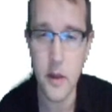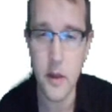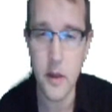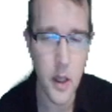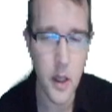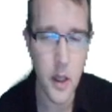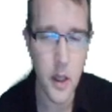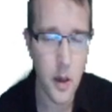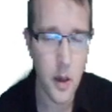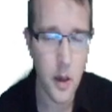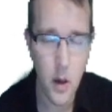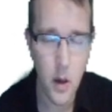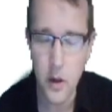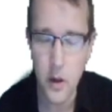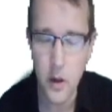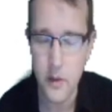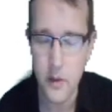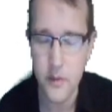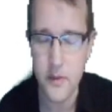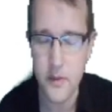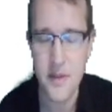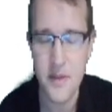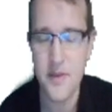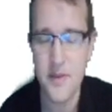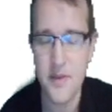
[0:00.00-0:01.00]
thinking, oh,
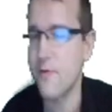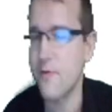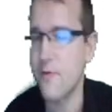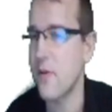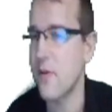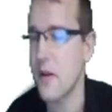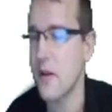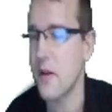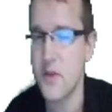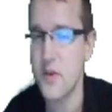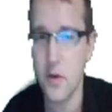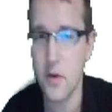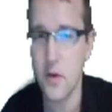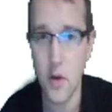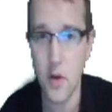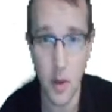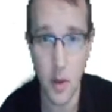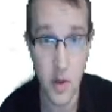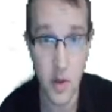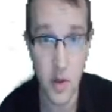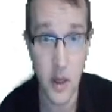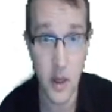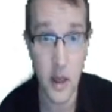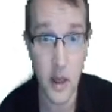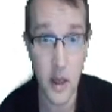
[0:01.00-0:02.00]
it's far too
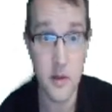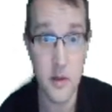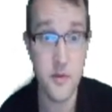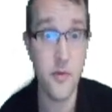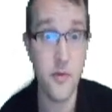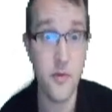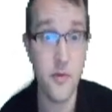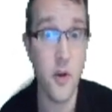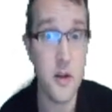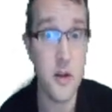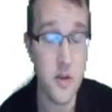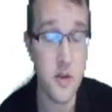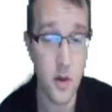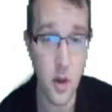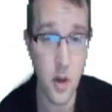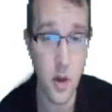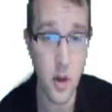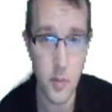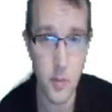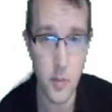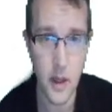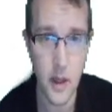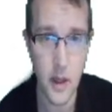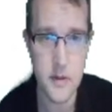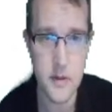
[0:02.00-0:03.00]
complicated, it's far too
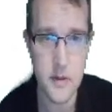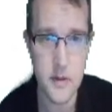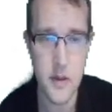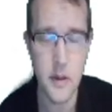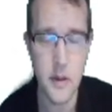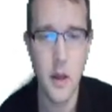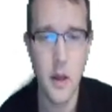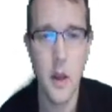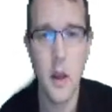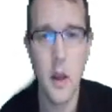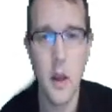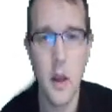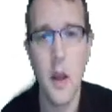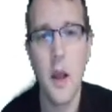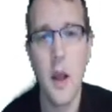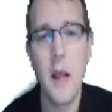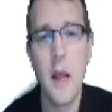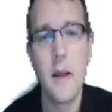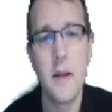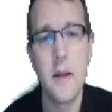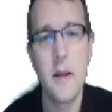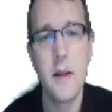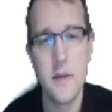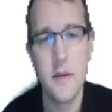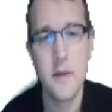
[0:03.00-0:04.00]
complicated,
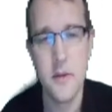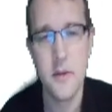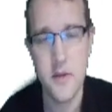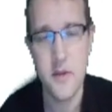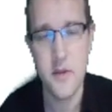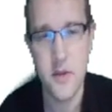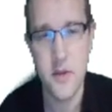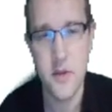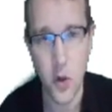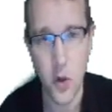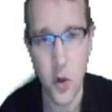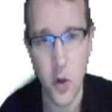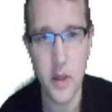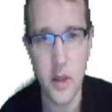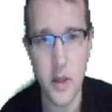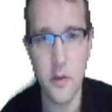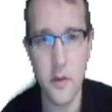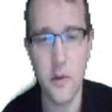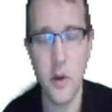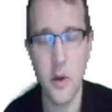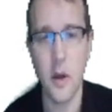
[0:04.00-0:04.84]
don't give